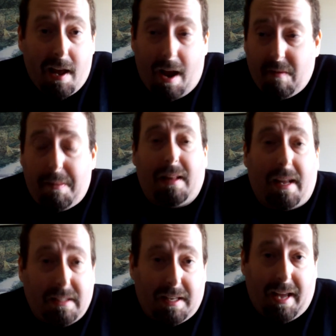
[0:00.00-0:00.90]
Everybody
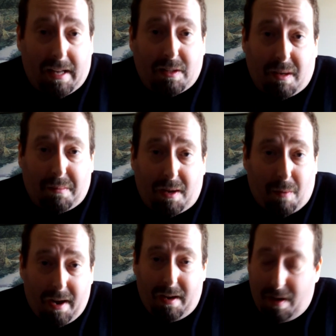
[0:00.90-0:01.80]
likes to get something,
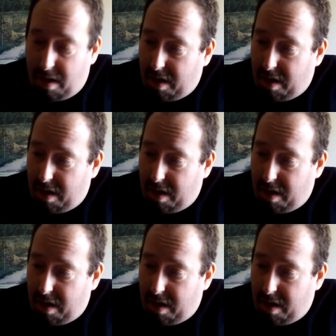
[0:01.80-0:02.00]
right?